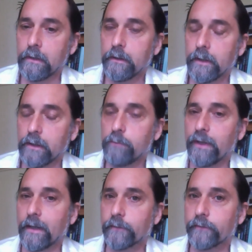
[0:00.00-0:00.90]
in
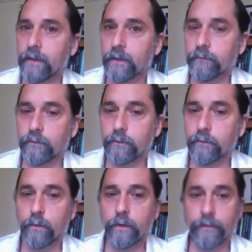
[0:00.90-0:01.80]
plants that has to do
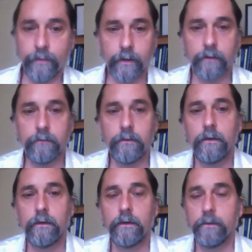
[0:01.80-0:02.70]
with their
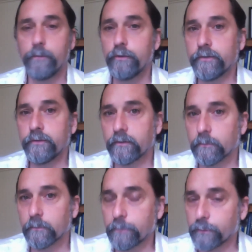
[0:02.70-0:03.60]
immune
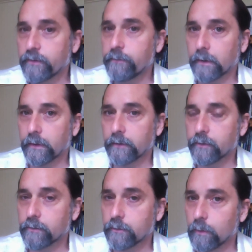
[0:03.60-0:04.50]
system. Specifically,
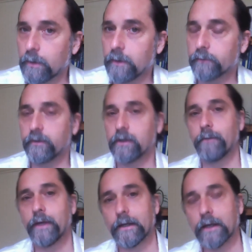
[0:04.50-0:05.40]
essential oils, the
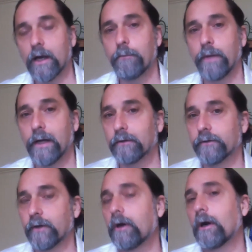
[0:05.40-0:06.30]
aromatic compounds,
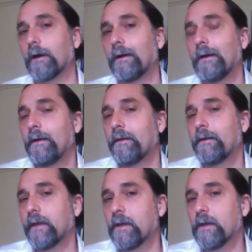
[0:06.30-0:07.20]
are
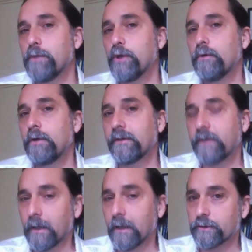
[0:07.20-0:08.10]
the immune
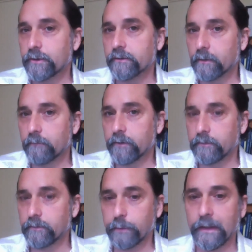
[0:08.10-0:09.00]
intelligence of
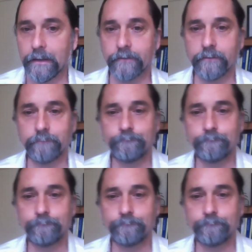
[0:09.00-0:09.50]
these plants.